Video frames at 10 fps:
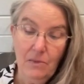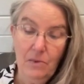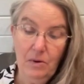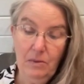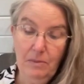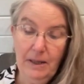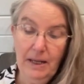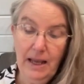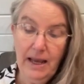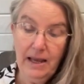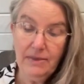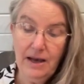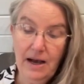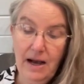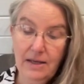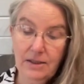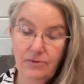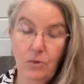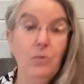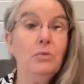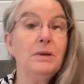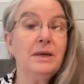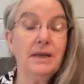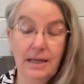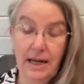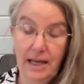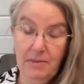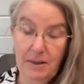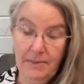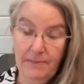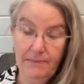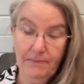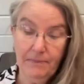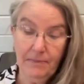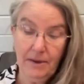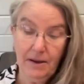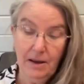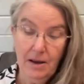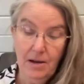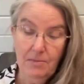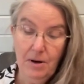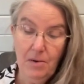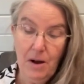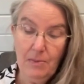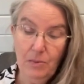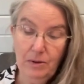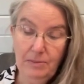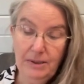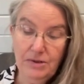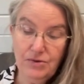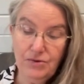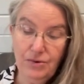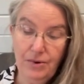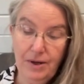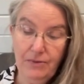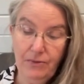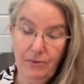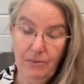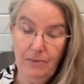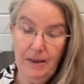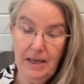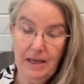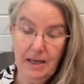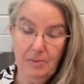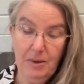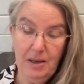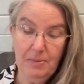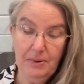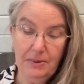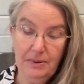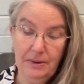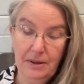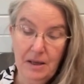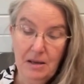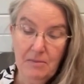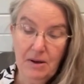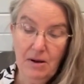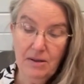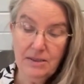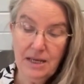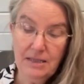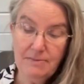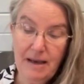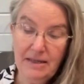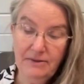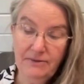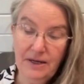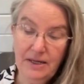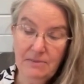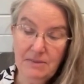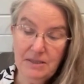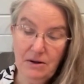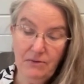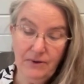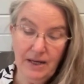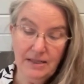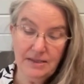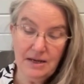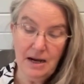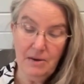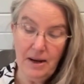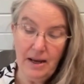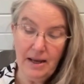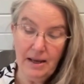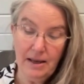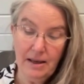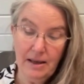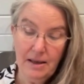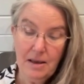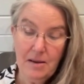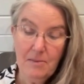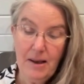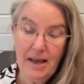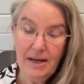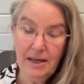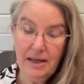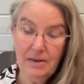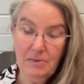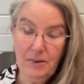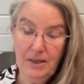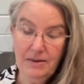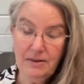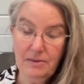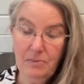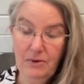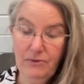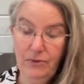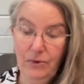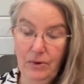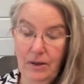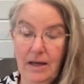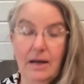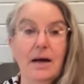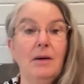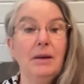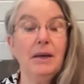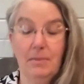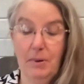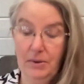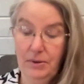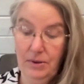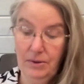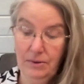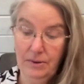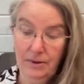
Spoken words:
will be like the heart of a woman in labor. Moab will be destroyed from being a people, because he has magnified himself against Yahweh. Panic and pitfall are coming upon you.